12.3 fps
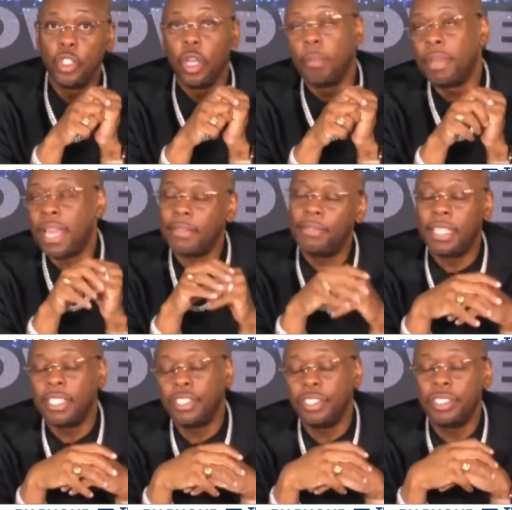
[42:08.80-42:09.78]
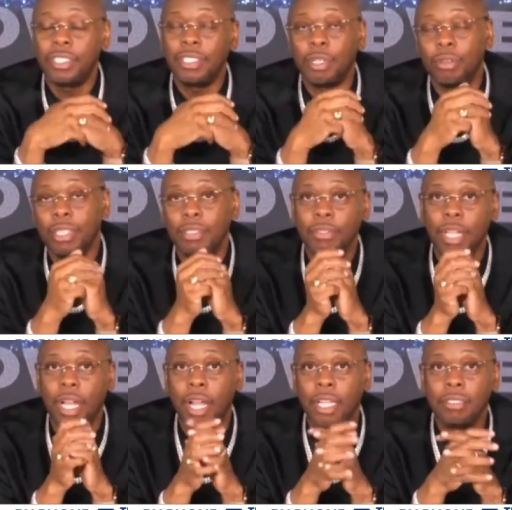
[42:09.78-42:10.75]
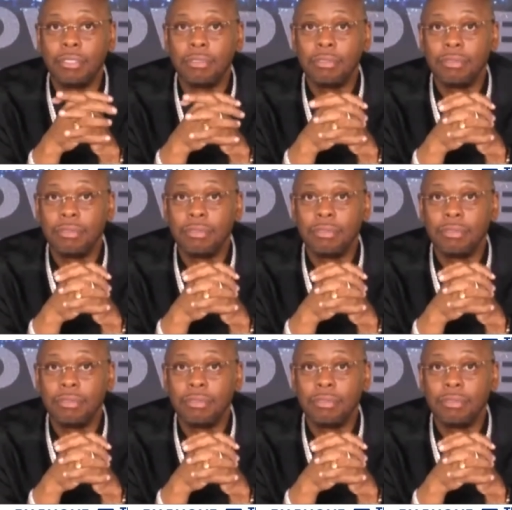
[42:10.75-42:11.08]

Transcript: Your black flesh is the glory of God.